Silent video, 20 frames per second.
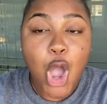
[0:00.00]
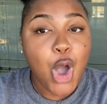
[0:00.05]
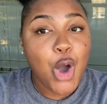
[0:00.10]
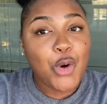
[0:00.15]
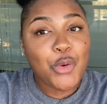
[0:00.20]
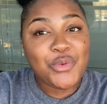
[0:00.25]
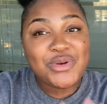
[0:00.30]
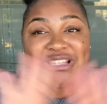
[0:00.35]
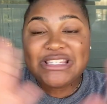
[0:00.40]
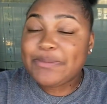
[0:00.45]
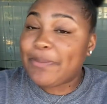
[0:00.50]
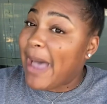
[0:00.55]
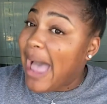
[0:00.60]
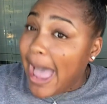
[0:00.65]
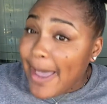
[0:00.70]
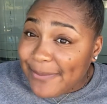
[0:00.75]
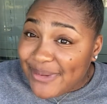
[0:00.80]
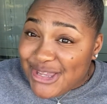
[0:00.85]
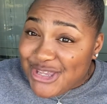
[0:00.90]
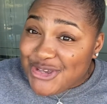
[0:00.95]
What's
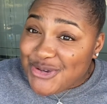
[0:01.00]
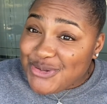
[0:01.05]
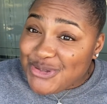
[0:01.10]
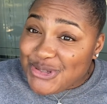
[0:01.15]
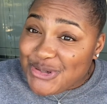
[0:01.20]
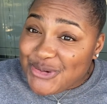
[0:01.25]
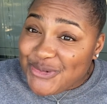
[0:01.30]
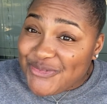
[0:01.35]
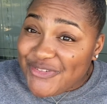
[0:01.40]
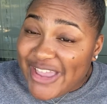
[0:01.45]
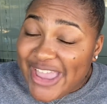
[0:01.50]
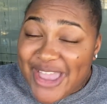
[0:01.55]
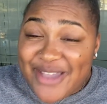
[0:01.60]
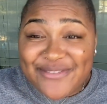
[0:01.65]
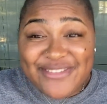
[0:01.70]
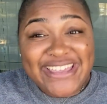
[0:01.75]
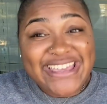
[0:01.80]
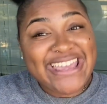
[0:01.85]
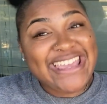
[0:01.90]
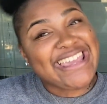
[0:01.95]
poppin', YouTube
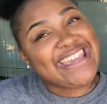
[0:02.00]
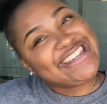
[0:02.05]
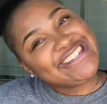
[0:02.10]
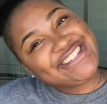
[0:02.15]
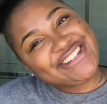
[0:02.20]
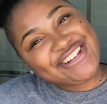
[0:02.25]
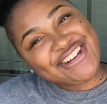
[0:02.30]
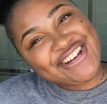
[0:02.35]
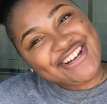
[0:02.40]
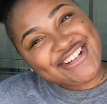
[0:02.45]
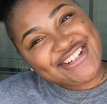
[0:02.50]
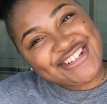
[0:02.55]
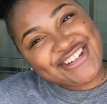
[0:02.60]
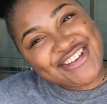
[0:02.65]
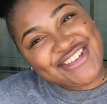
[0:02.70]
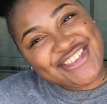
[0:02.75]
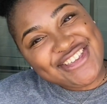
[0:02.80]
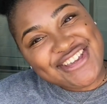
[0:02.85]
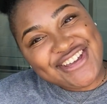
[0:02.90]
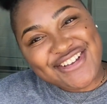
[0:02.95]
family? It's your girl
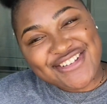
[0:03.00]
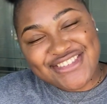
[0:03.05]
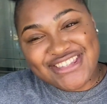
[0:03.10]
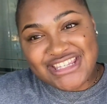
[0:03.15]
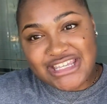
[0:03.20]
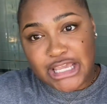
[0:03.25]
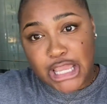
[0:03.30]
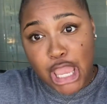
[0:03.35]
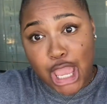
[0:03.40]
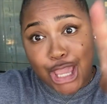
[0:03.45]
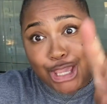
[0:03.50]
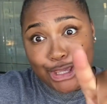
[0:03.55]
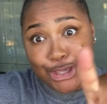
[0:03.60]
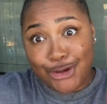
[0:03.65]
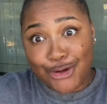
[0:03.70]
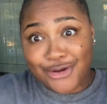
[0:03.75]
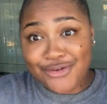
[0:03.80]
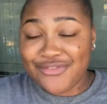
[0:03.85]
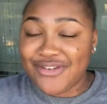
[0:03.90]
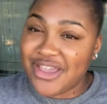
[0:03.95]
SHOtheOT,
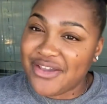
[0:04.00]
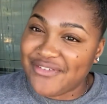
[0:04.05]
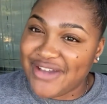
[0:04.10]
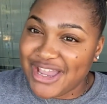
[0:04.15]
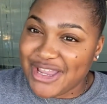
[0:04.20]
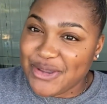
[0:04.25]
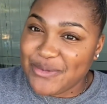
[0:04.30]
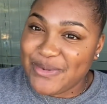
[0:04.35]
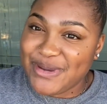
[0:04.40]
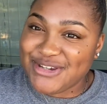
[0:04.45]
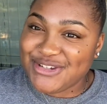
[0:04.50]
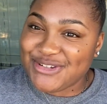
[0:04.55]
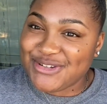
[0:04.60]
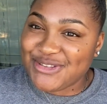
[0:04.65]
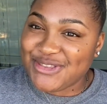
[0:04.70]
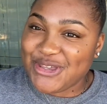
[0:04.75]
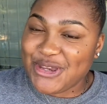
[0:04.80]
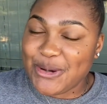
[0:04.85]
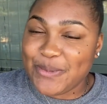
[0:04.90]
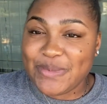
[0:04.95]
your favorite occupational
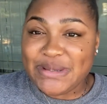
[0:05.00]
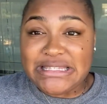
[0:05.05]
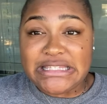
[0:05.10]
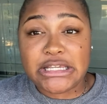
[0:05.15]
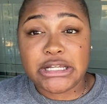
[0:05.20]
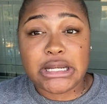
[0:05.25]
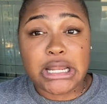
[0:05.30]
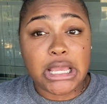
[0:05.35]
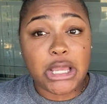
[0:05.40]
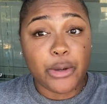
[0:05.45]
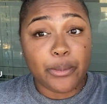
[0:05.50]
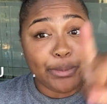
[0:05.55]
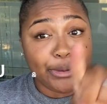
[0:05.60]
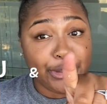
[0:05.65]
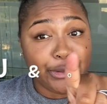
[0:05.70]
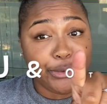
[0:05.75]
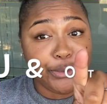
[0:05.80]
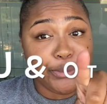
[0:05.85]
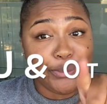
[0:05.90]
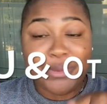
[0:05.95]
therapist, here to help
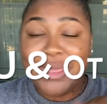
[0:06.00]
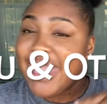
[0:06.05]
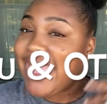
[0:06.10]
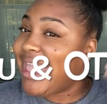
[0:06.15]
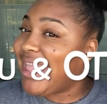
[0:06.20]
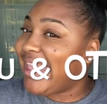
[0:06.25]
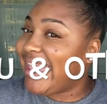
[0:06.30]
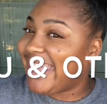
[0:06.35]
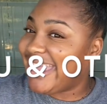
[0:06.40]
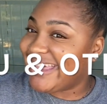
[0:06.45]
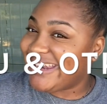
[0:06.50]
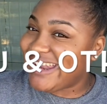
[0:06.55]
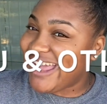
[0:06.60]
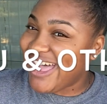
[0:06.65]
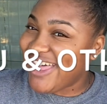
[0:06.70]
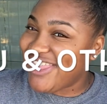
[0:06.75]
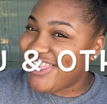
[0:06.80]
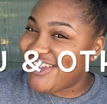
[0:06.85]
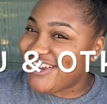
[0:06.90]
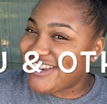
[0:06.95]
you and
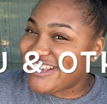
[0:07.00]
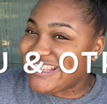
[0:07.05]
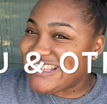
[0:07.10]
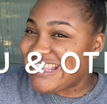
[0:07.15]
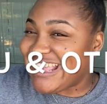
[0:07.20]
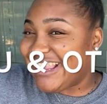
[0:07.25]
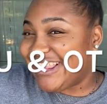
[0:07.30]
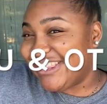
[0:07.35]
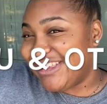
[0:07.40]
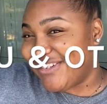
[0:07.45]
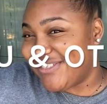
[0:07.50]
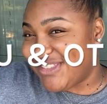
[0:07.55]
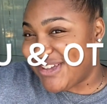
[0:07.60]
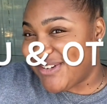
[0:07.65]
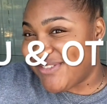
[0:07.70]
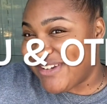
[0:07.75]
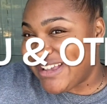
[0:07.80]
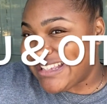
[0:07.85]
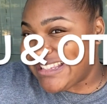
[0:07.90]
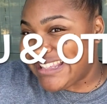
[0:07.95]
others live their
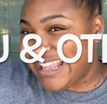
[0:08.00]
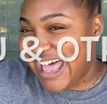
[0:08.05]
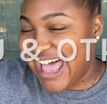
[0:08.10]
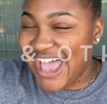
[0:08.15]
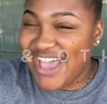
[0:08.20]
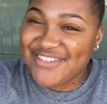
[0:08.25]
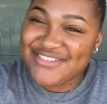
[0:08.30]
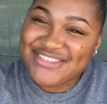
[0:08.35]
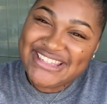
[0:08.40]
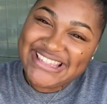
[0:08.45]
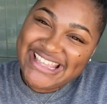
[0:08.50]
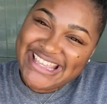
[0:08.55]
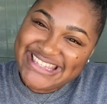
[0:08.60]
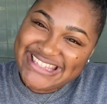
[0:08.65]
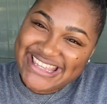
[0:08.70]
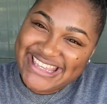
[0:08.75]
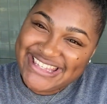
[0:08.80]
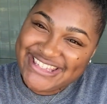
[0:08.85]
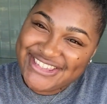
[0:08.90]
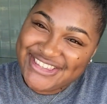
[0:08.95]
best lives. Let's
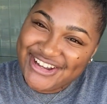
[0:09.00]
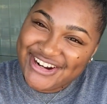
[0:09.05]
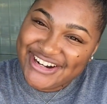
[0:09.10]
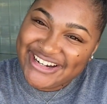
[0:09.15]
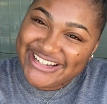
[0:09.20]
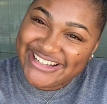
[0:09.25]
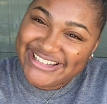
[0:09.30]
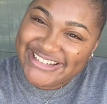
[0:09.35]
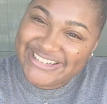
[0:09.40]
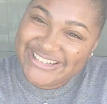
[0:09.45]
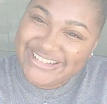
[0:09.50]
get started.